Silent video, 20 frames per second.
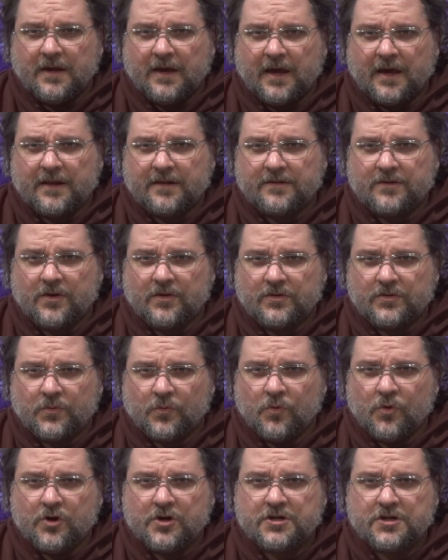and goes
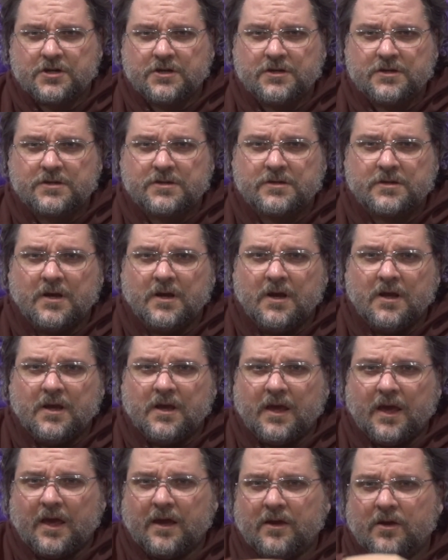whooshes
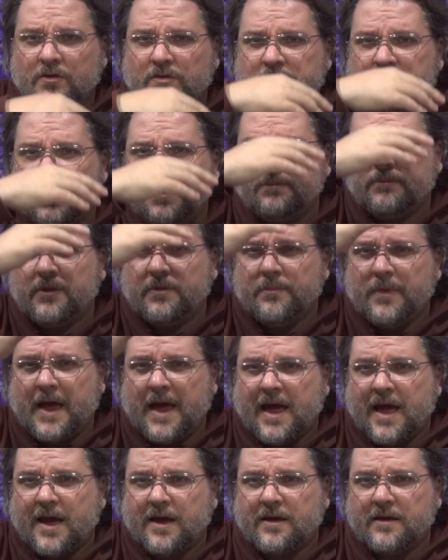and goes up the
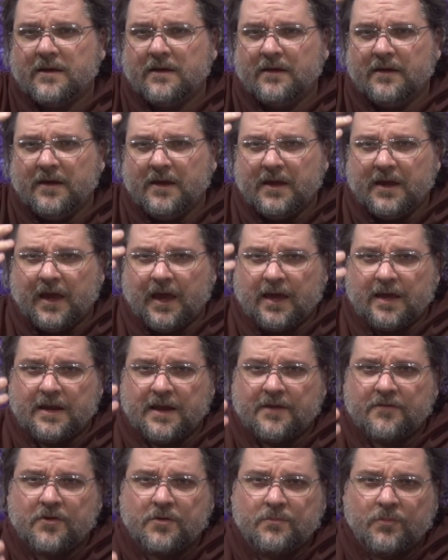back. And
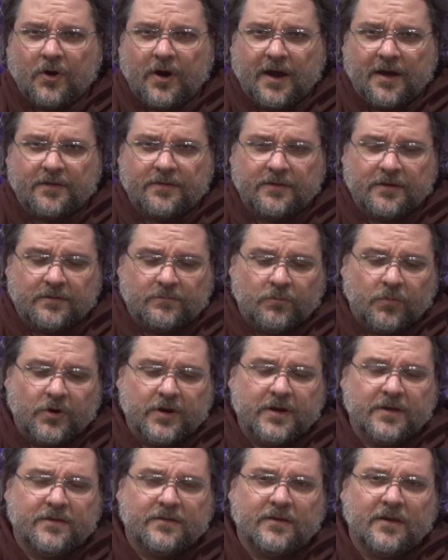every breath it
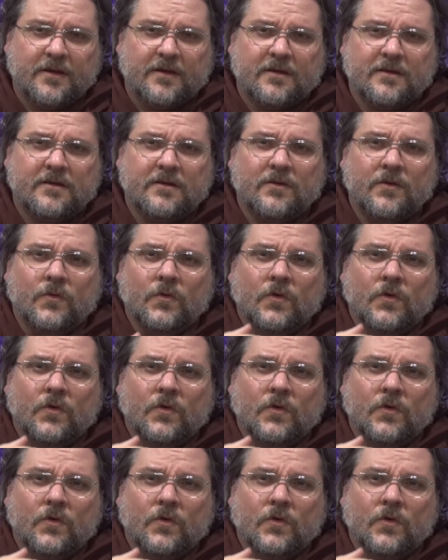breathes in